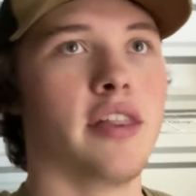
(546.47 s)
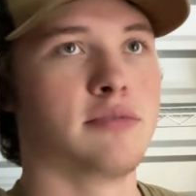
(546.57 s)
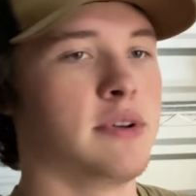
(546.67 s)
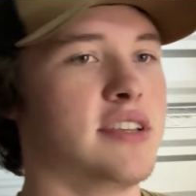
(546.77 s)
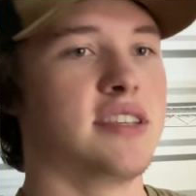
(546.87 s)
of these
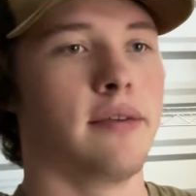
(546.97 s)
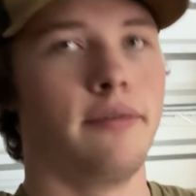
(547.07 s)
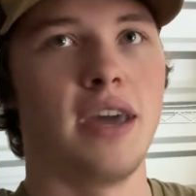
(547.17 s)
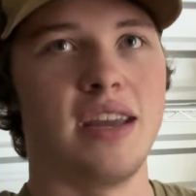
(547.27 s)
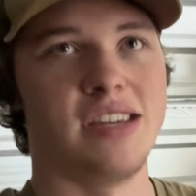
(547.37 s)
pieces have
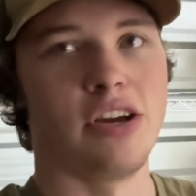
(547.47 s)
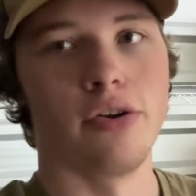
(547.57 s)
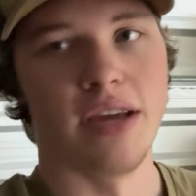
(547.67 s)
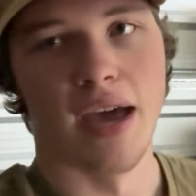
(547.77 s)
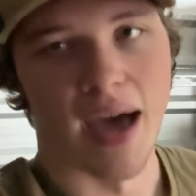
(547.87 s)
hit a year
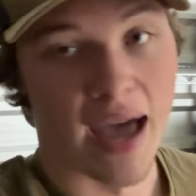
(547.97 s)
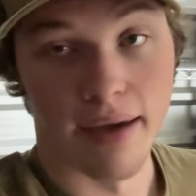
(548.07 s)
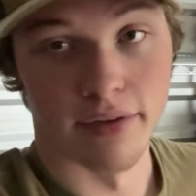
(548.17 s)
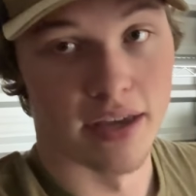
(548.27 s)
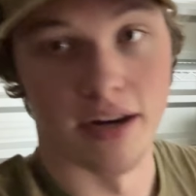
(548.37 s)
yet. I
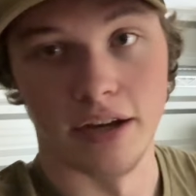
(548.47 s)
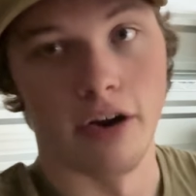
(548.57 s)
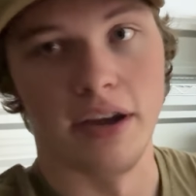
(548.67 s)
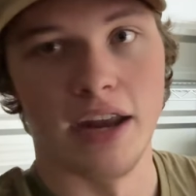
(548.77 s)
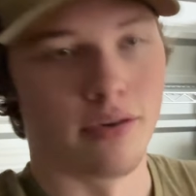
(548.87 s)
haven't hit a
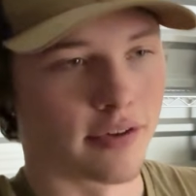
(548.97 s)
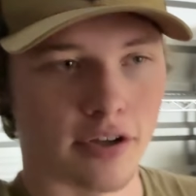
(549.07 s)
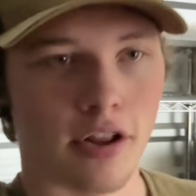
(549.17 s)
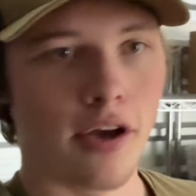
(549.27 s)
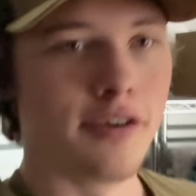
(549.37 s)
year yet doing the
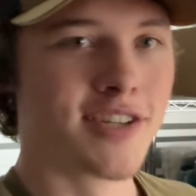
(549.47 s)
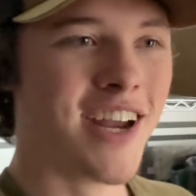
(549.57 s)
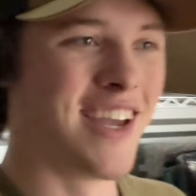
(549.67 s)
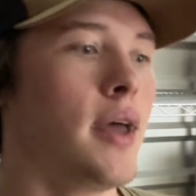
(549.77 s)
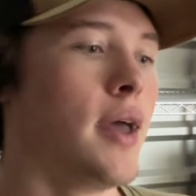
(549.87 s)
clothes.
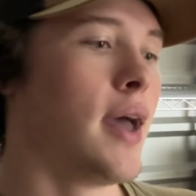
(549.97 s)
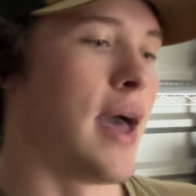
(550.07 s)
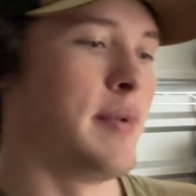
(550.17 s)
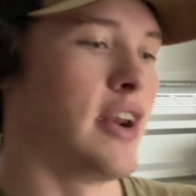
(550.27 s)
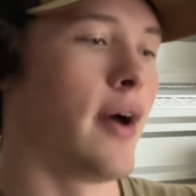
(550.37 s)
I
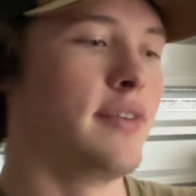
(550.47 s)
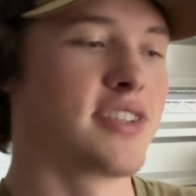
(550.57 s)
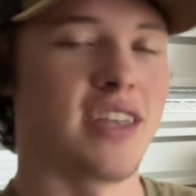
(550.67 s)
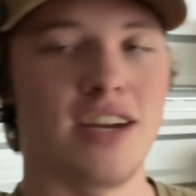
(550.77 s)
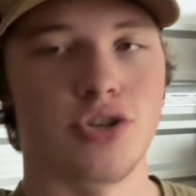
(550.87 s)
mean,
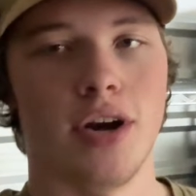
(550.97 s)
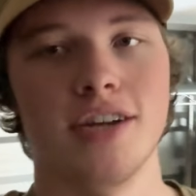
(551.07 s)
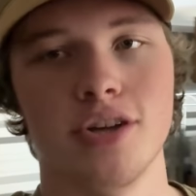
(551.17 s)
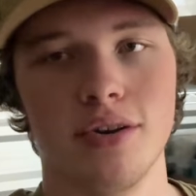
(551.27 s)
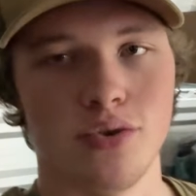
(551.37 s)
obviously that shirt I
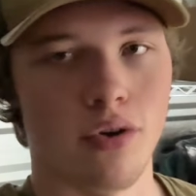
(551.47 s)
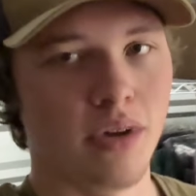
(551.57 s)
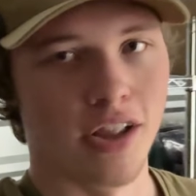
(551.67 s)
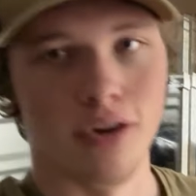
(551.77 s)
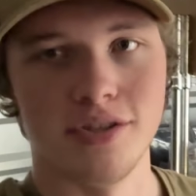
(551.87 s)
showed is going to be
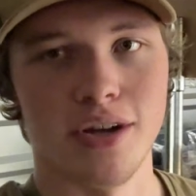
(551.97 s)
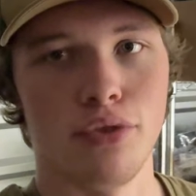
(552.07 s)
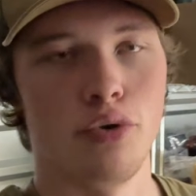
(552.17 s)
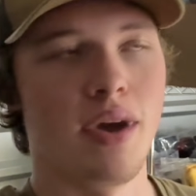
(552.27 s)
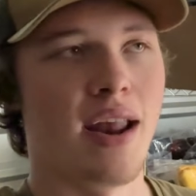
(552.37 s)
a low
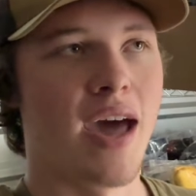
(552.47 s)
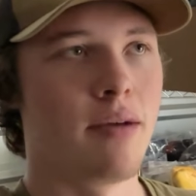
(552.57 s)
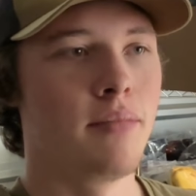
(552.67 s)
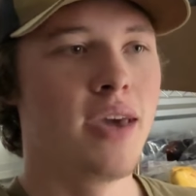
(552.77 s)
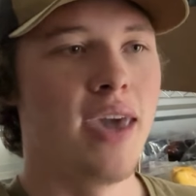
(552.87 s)
sell-through rate
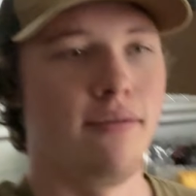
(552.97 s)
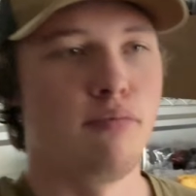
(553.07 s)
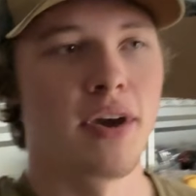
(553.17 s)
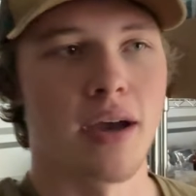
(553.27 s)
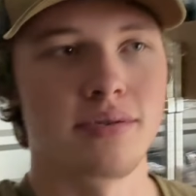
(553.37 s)
item. If you
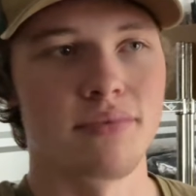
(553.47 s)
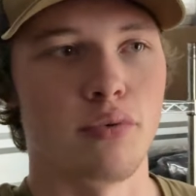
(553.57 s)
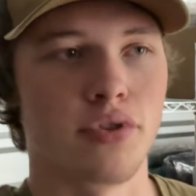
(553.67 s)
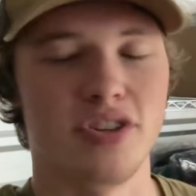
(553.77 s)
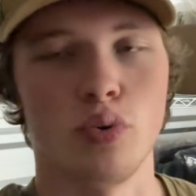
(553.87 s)
pick up something
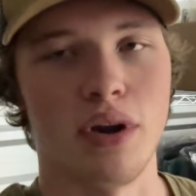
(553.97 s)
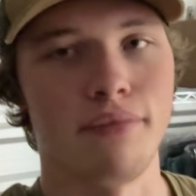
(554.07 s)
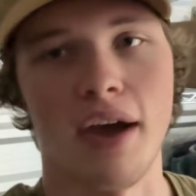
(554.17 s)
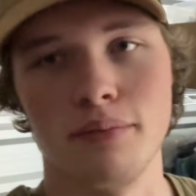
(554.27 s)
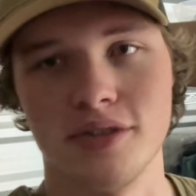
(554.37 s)
with a
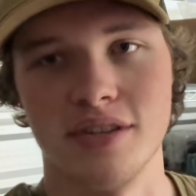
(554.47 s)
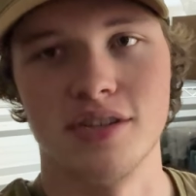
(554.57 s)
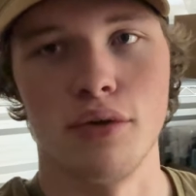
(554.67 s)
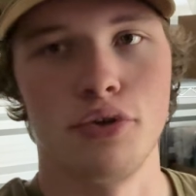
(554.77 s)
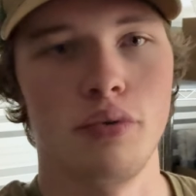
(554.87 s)
25%
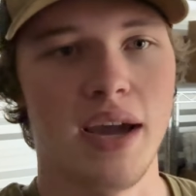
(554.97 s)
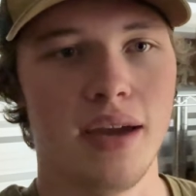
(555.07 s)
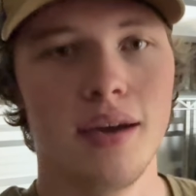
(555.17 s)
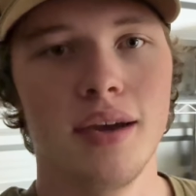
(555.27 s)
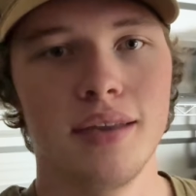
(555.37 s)
sell-through rate,
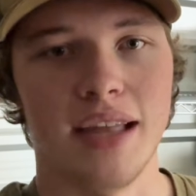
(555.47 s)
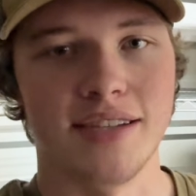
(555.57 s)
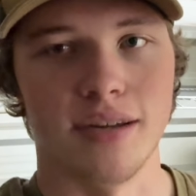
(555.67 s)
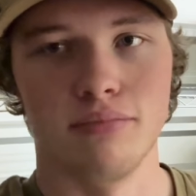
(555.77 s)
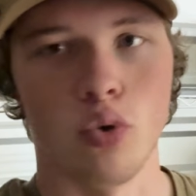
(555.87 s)
that's
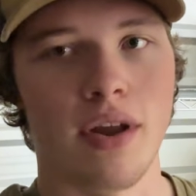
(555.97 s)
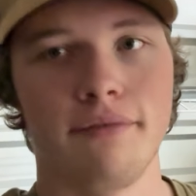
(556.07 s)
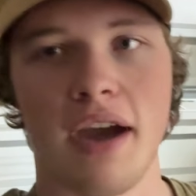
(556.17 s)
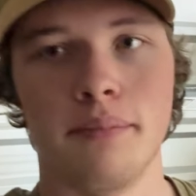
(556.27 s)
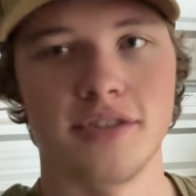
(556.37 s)
a
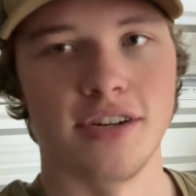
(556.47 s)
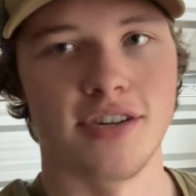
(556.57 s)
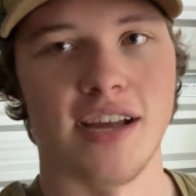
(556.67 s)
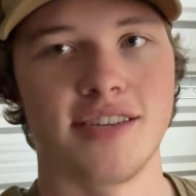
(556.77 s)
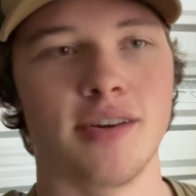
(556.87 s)
25%
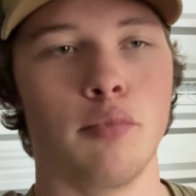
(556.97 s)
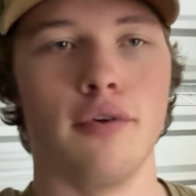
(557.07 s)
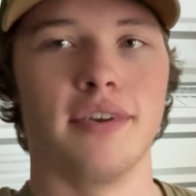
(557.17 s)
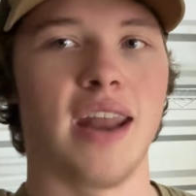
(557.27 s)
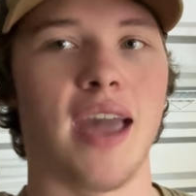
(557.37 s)
chance to
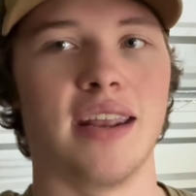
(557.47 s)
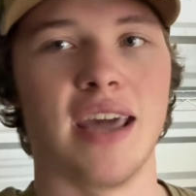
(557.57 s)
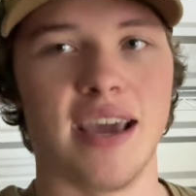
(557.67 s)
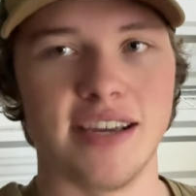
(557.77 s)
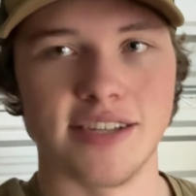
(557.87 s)
move in 90
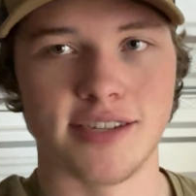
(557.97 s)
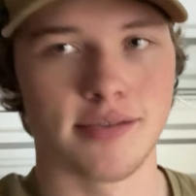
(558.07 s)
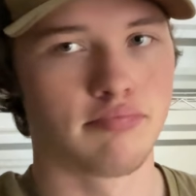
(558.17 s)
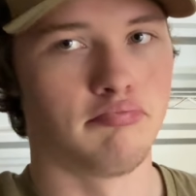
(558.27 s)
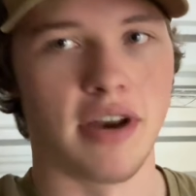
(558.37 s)
days.
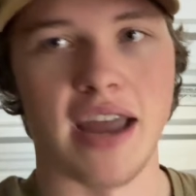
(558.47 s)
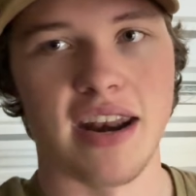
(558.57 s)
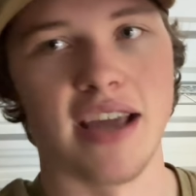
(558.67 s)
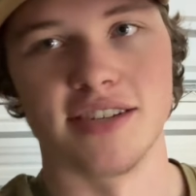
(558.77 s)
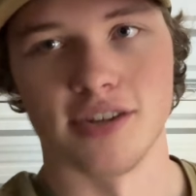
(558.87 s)
90
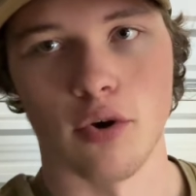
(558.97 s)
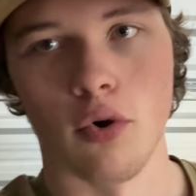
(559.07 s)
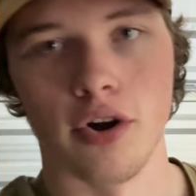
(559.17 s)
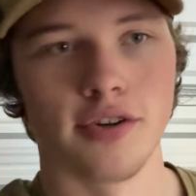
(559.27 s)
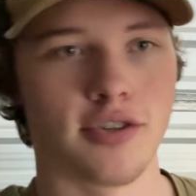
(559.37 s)
days is a
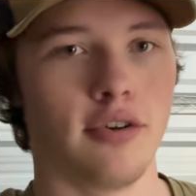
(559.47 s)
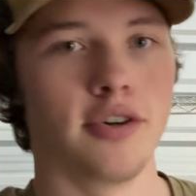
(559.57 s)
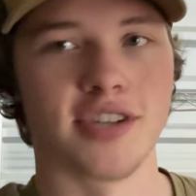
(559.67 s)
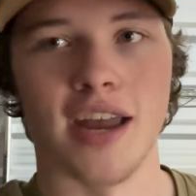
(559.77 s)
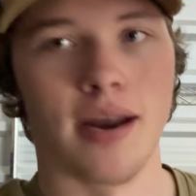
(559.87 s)
quarter, so you're
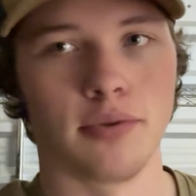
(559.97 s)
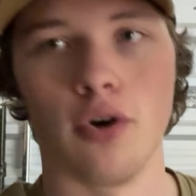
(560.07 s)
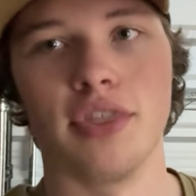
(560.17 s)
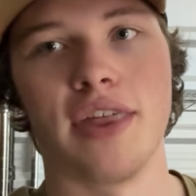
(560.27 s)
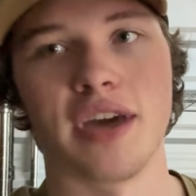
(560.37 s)
signing up to
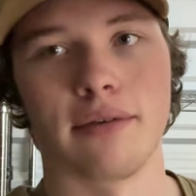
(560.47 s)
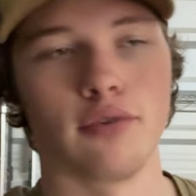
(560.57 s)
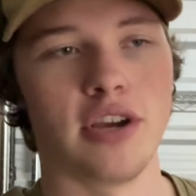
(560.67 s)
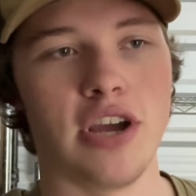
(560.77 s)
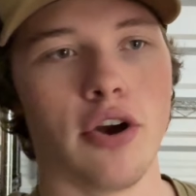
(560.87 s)
hold that thing for
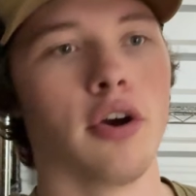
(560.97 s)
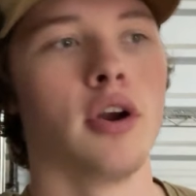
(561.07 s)
a year.